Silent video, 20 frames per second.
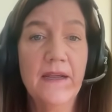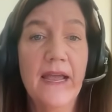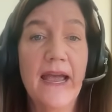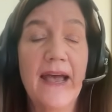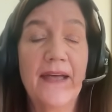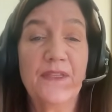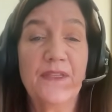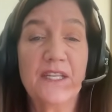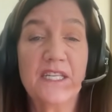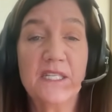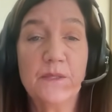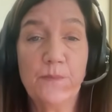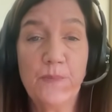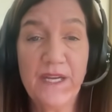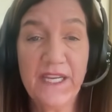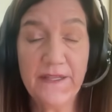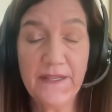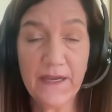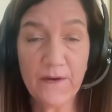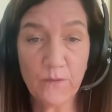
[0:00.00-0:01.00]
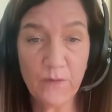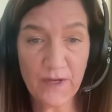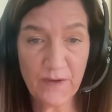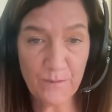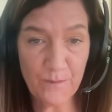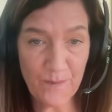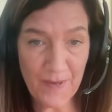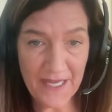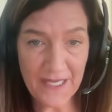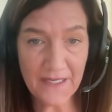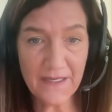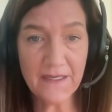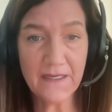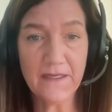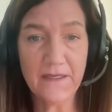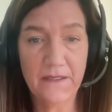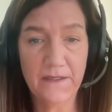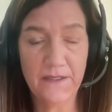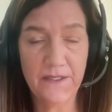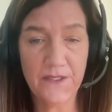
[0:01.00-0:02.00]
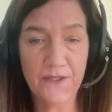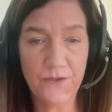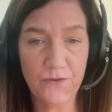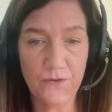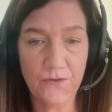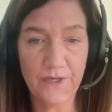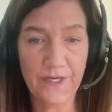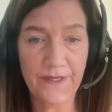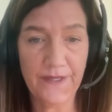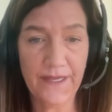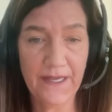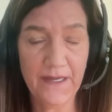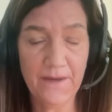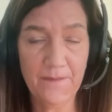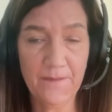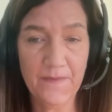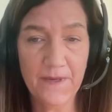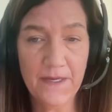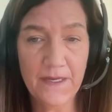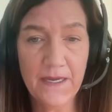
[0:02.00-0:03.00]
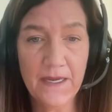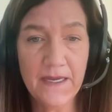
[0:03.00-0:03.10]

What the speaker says: at the speed that we've been destroying them,